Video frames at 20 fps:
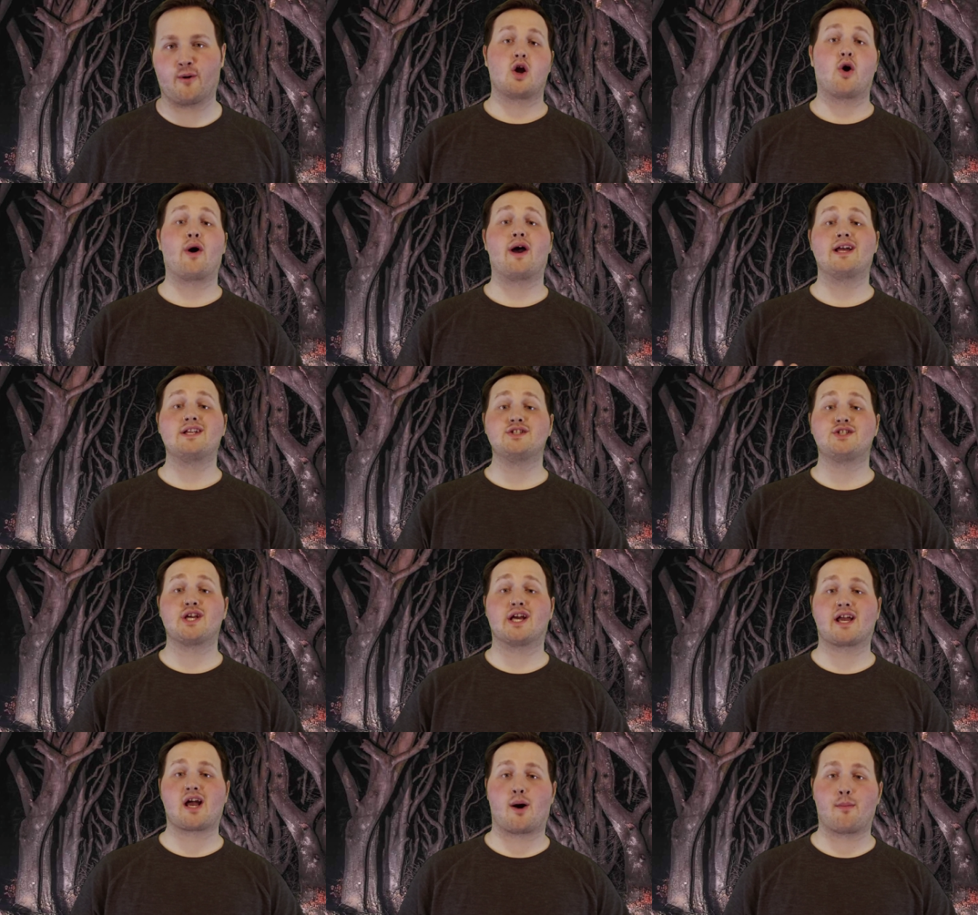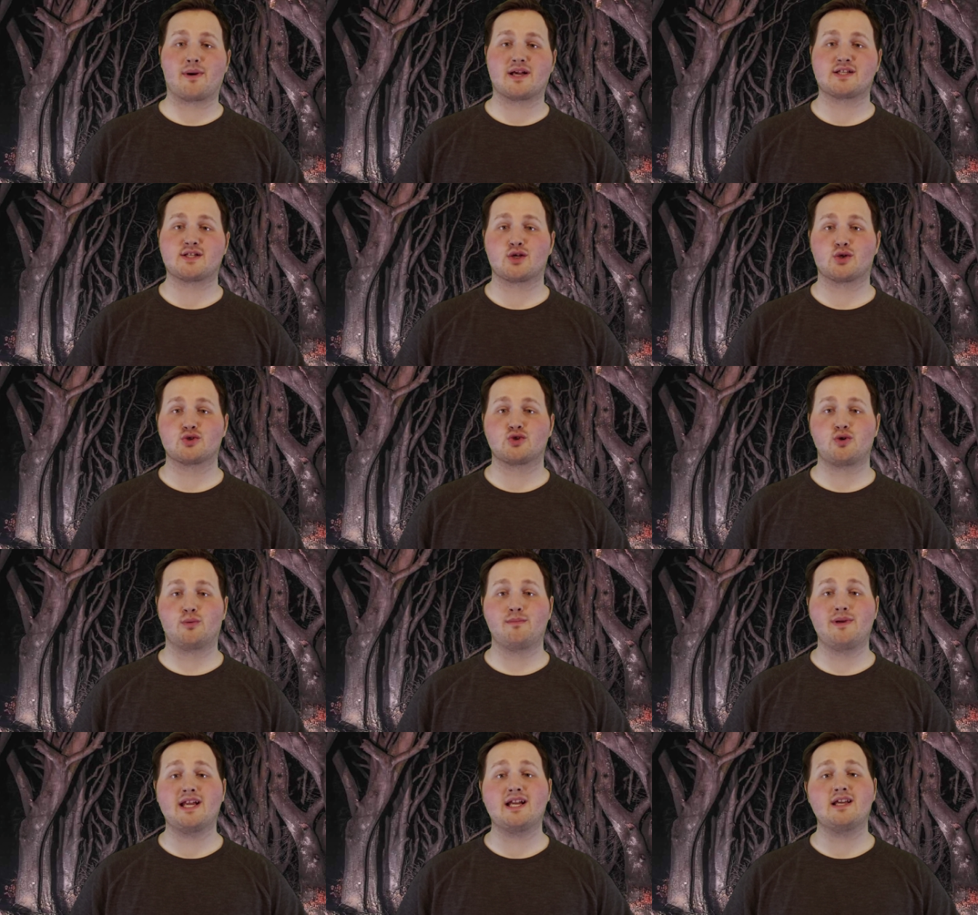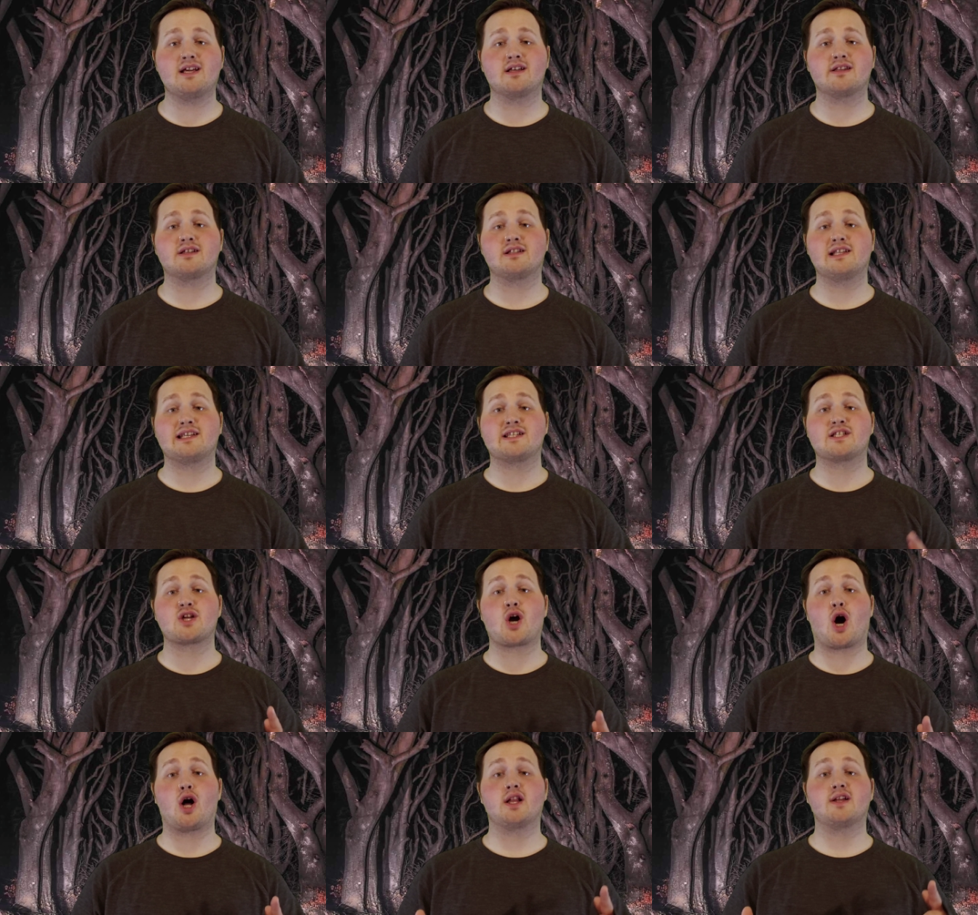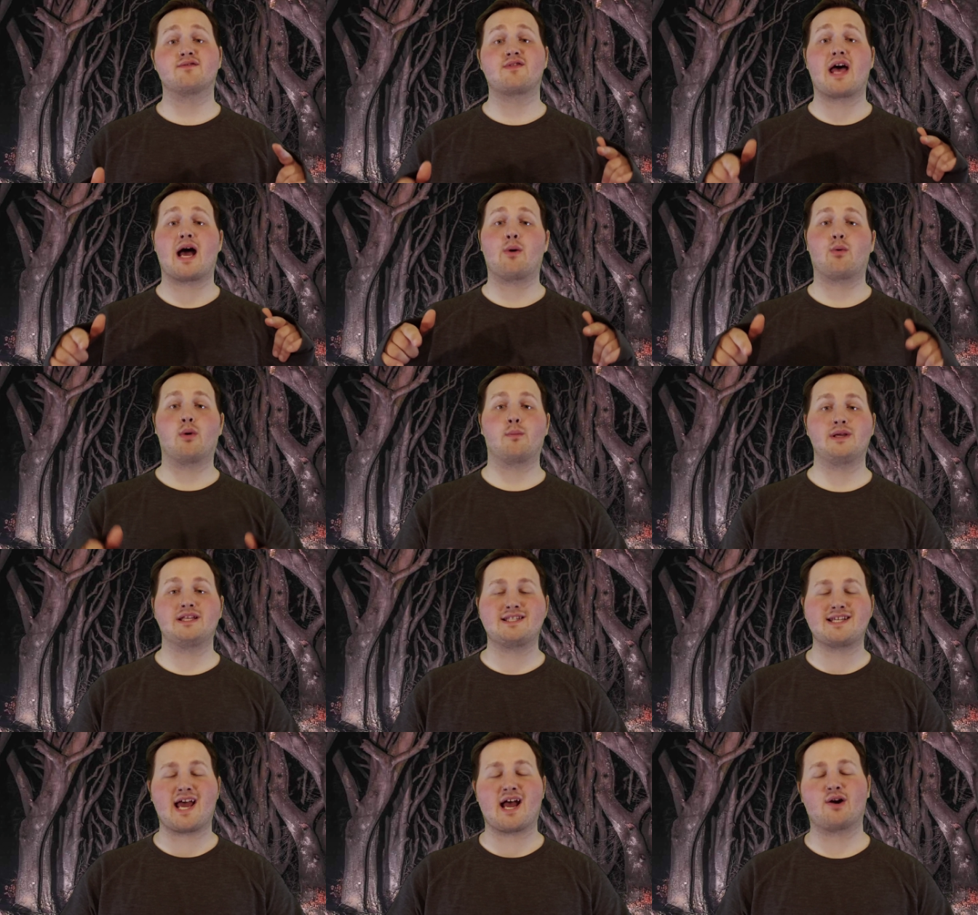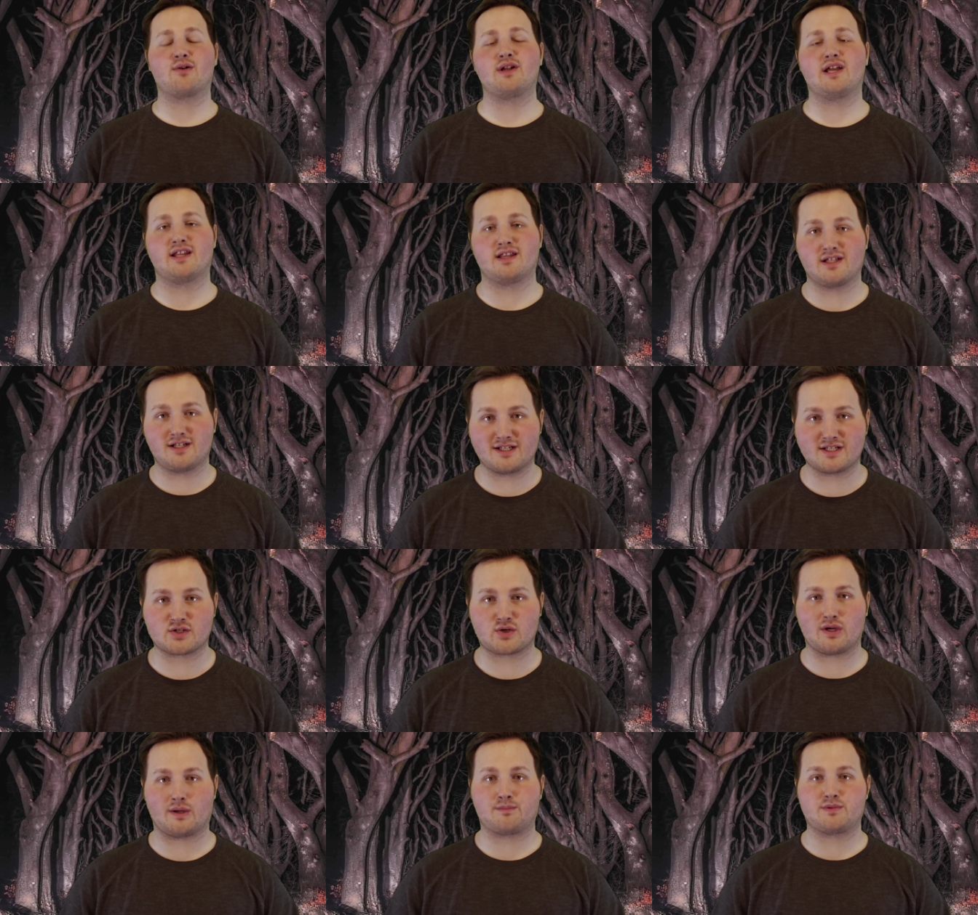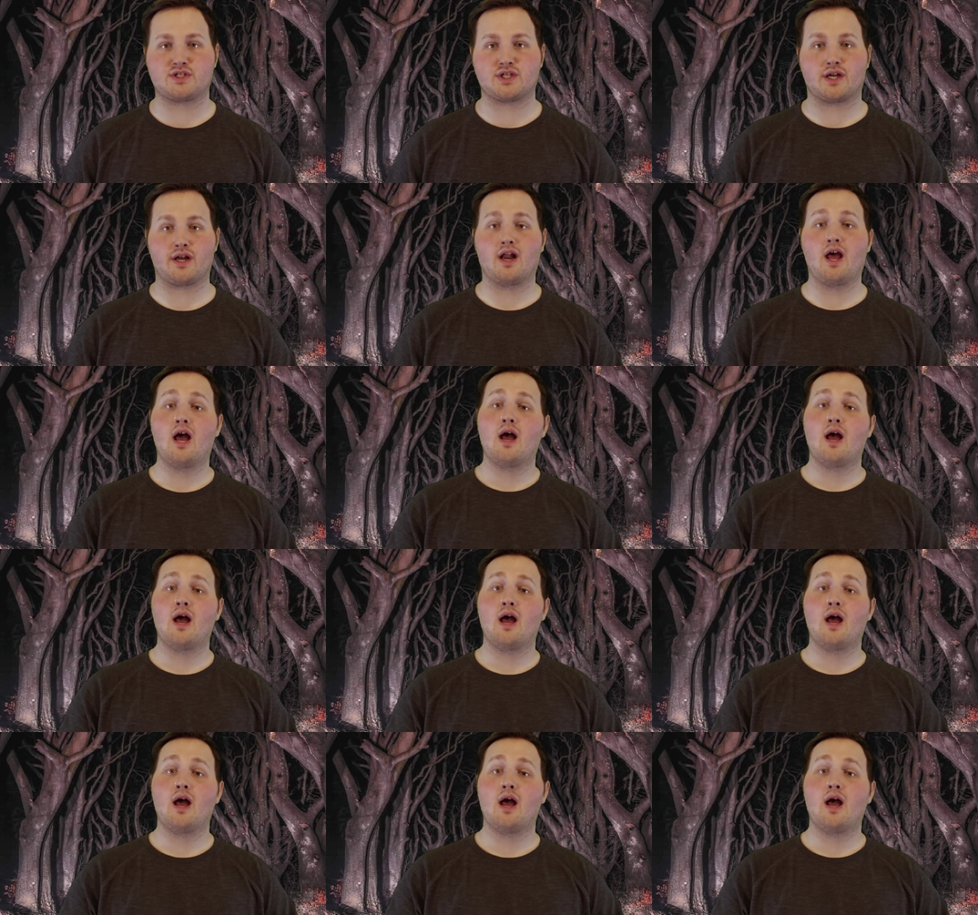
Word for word: Go ahead and check out my social media. The links to all of that will be down in the description.